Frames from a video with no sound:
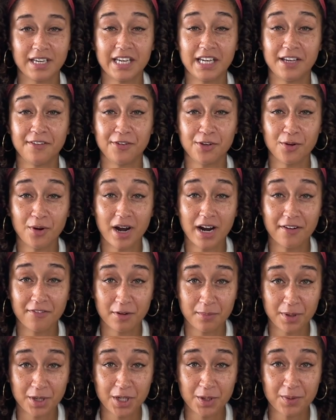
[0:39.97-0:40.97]
and if you aren't
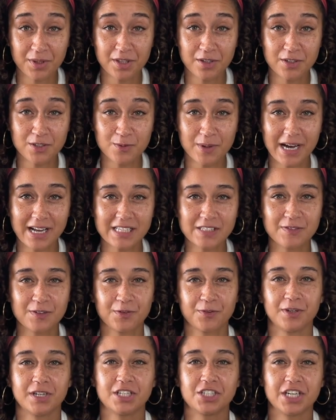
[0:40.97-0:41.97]
familiar with those routes, feel
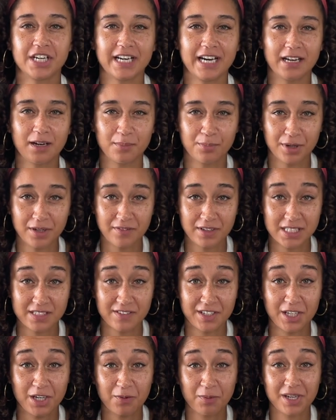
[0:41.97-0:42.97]
free to check out a previous
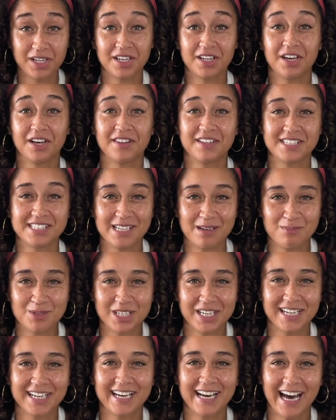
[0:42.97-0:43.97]
video we did on this
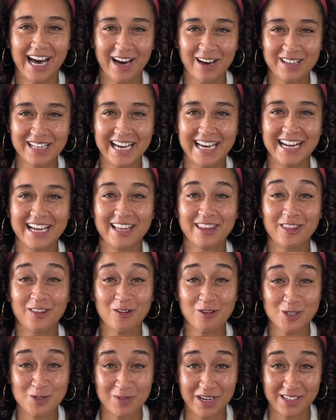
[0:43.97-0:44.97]
subject outlining
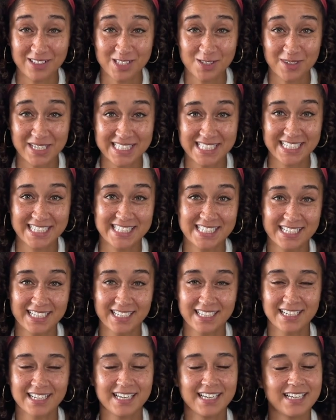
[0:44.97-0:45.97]
those routes to residency.
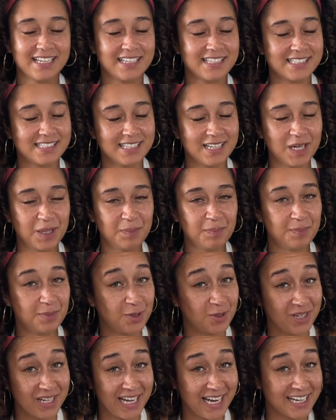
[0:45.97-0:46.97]
Some,
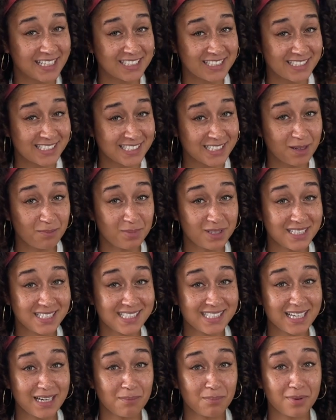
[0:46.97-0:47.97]
you can actually skip this
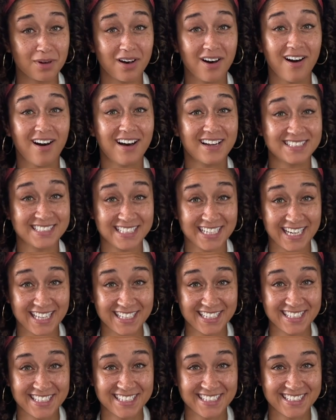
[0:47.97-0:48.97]
step
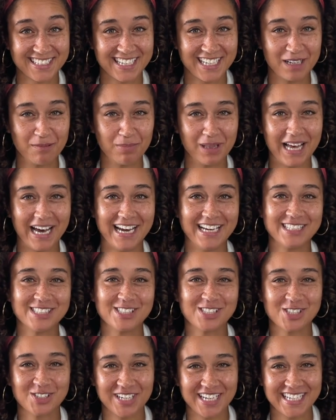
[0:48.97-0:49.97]
altogether and apply
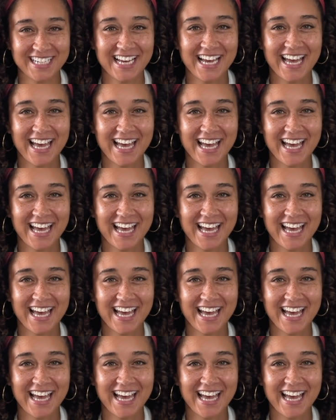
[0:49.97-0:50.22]
straight